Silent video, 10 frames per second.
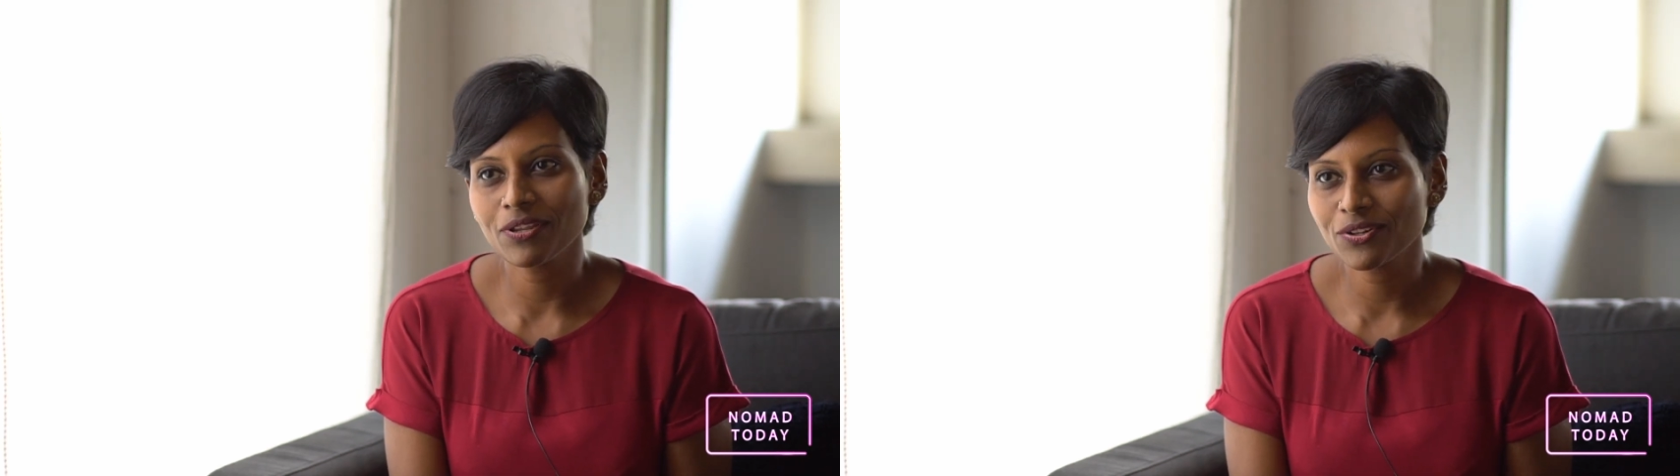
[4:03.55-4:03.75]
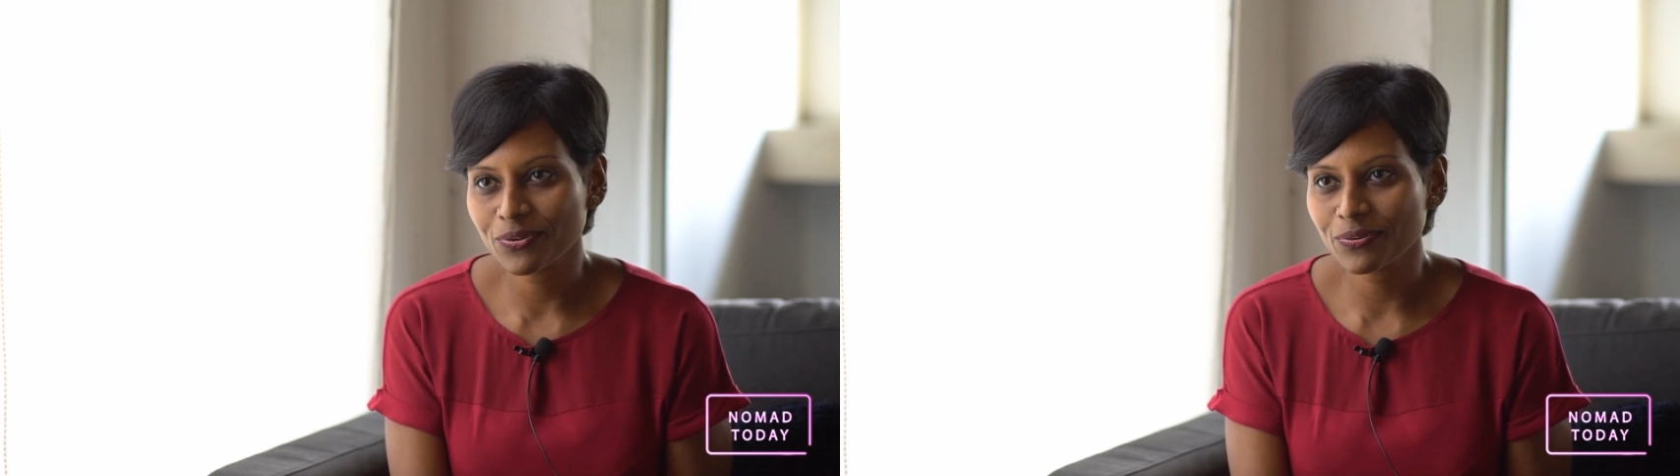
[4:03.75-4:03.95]

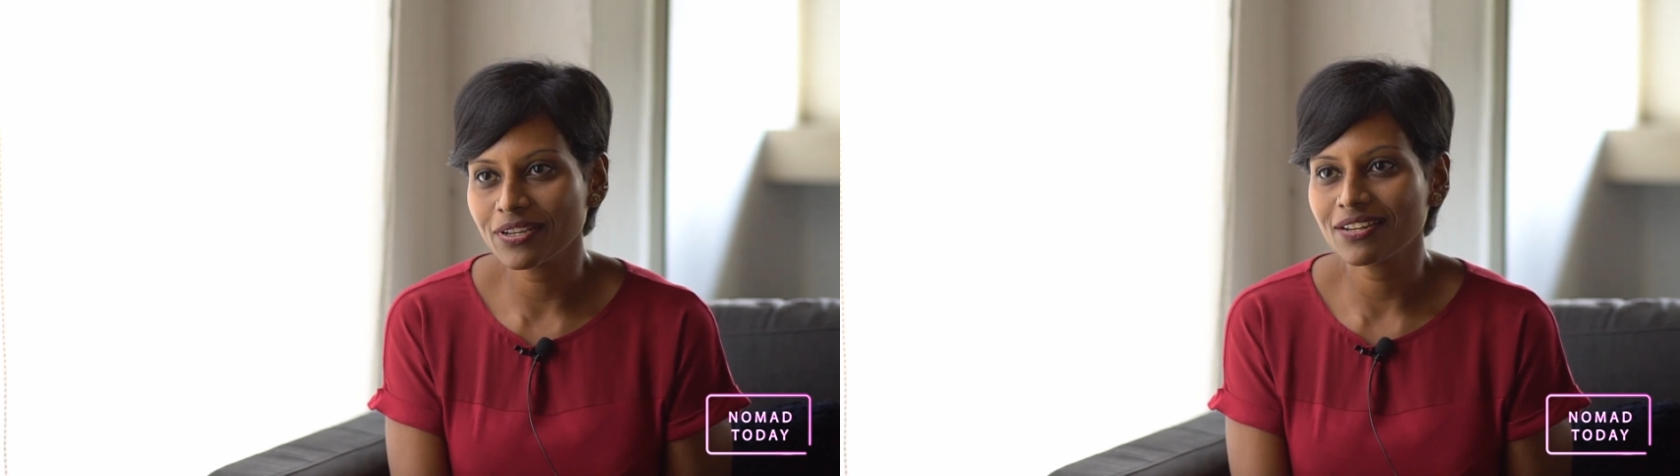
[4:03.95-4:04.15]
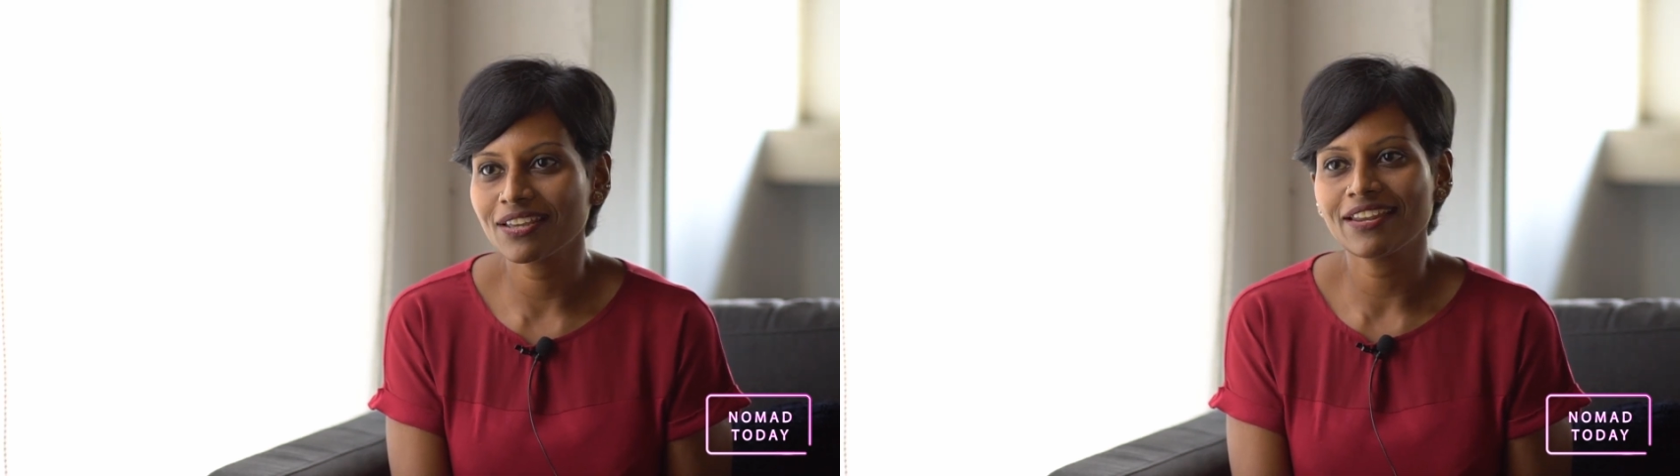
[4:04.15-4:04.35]
through it,
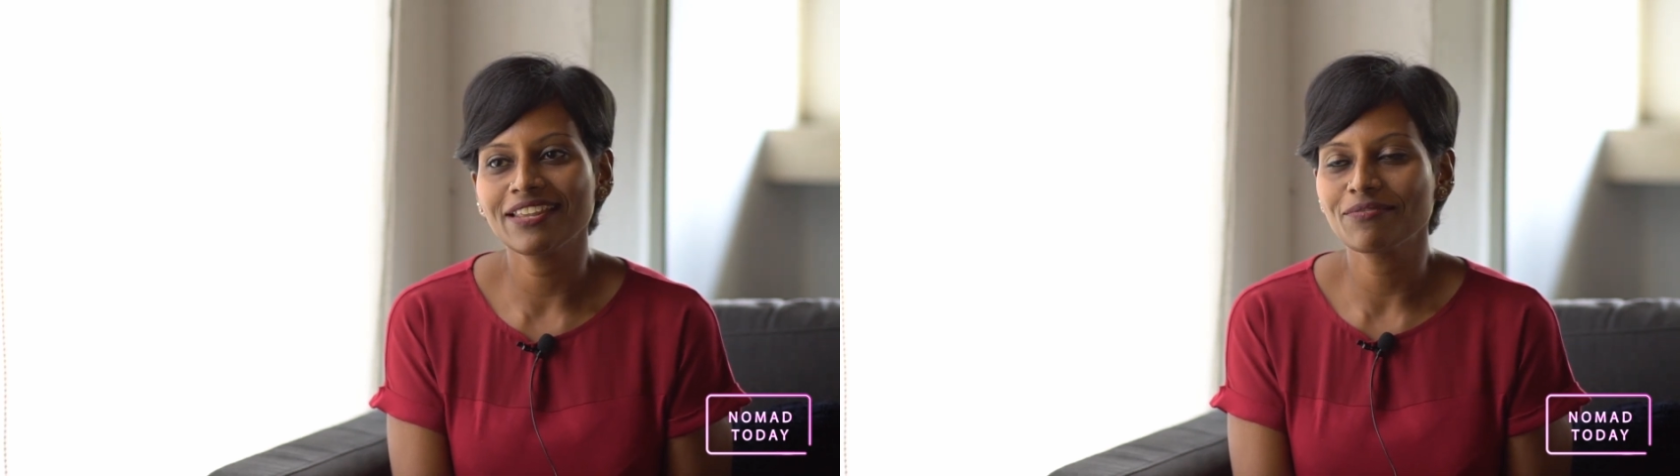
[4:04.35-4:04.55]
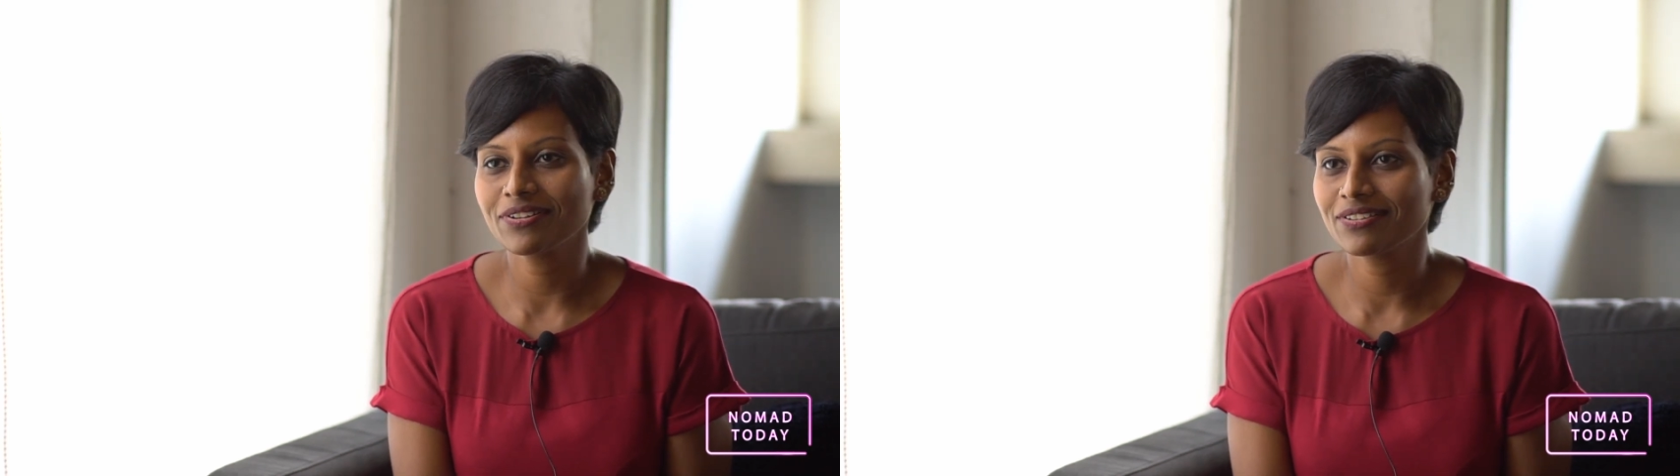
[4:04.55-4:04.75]
and
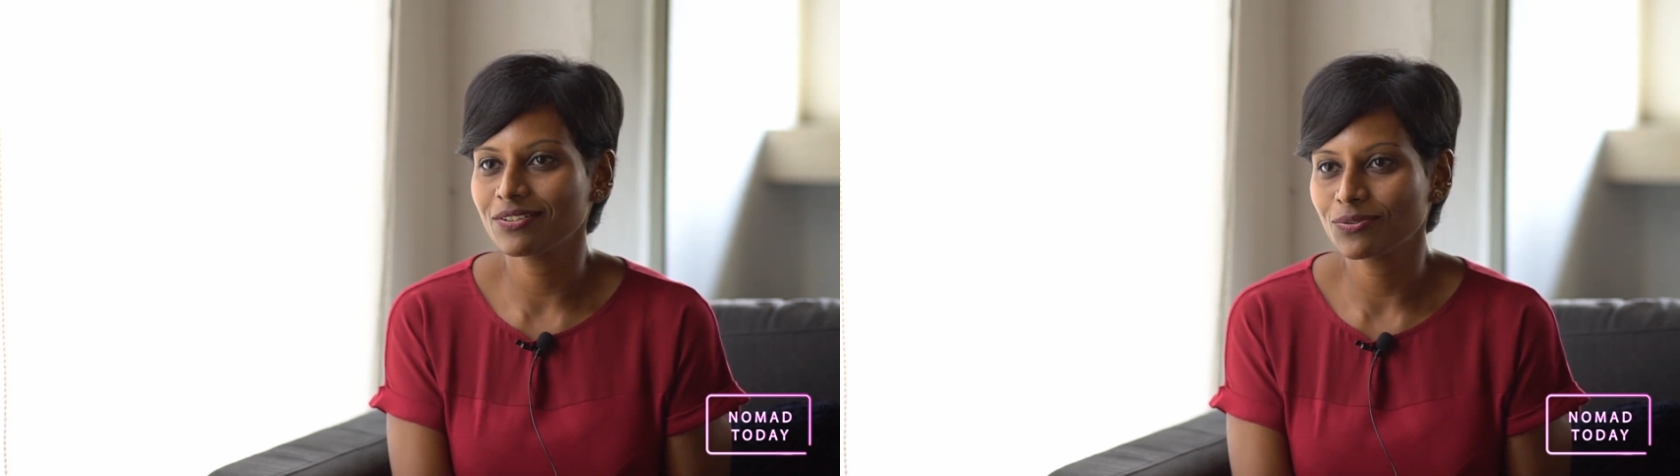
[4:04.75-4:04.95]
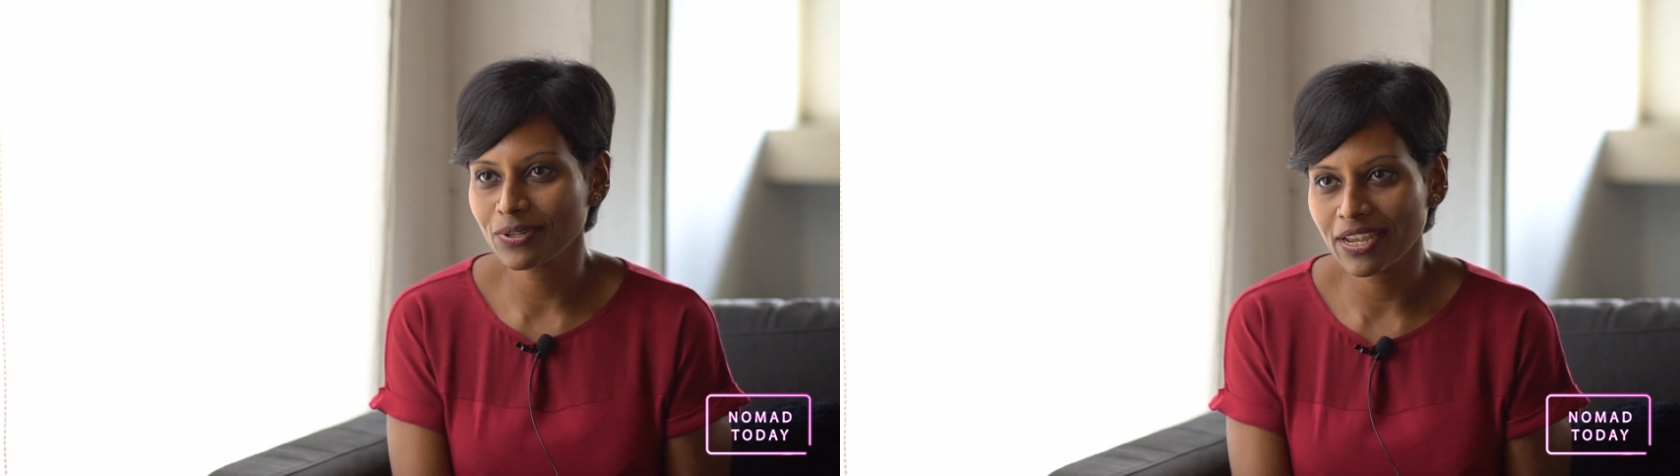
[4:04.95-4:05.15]
even till
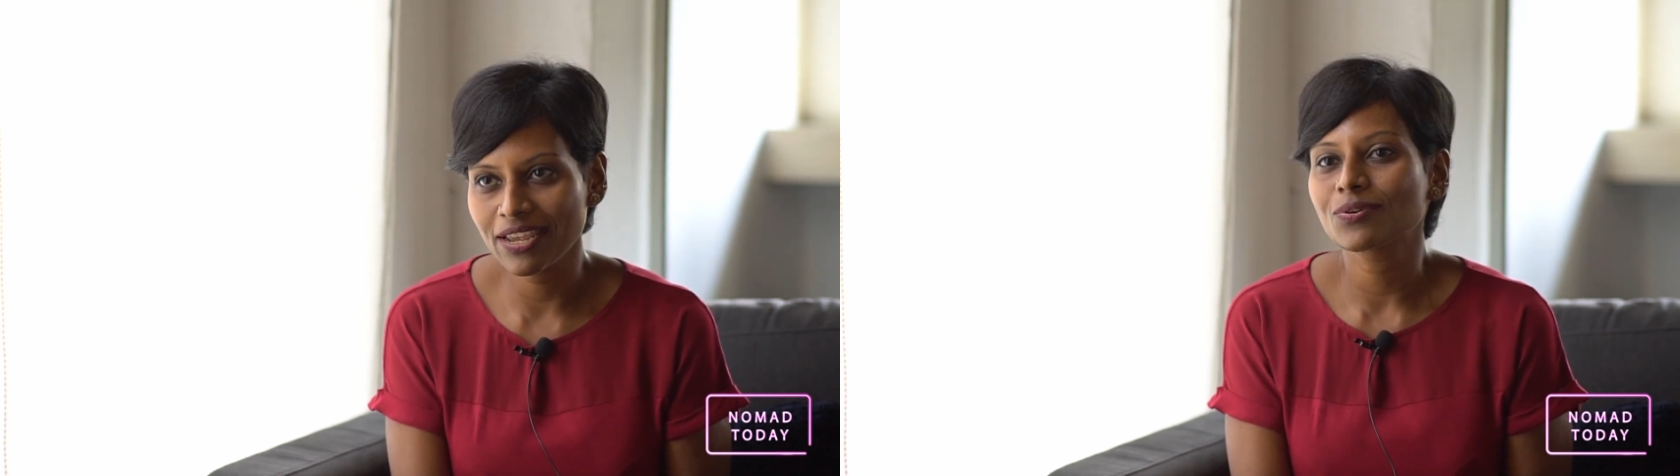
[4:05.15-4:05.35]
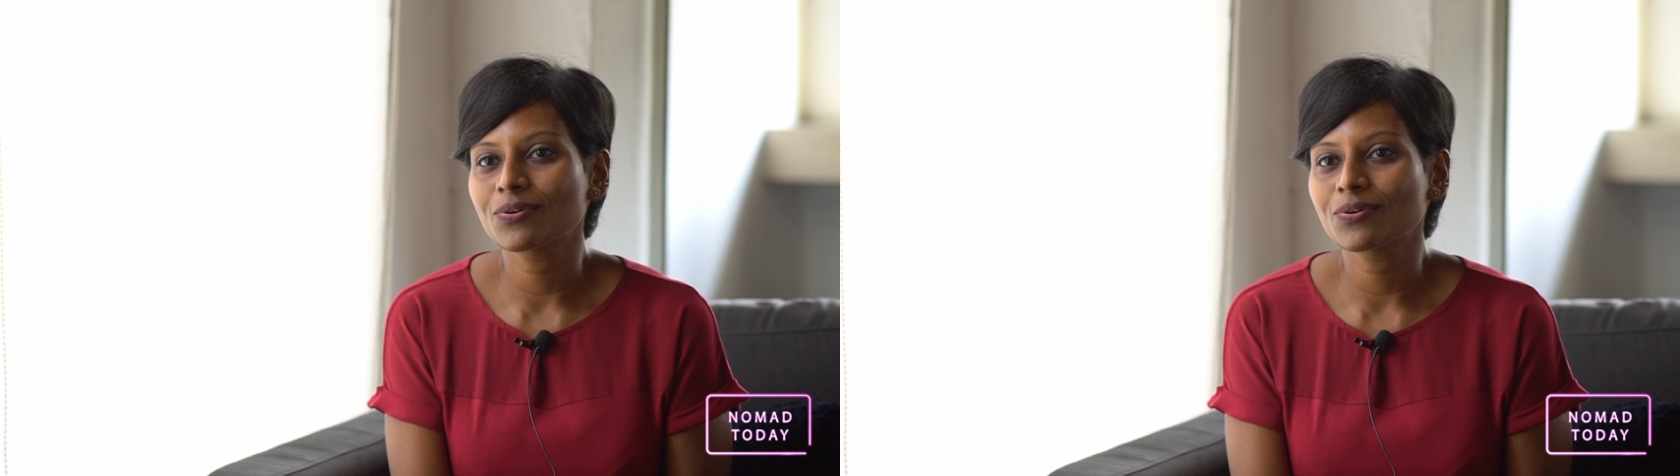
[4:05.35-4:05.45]
today,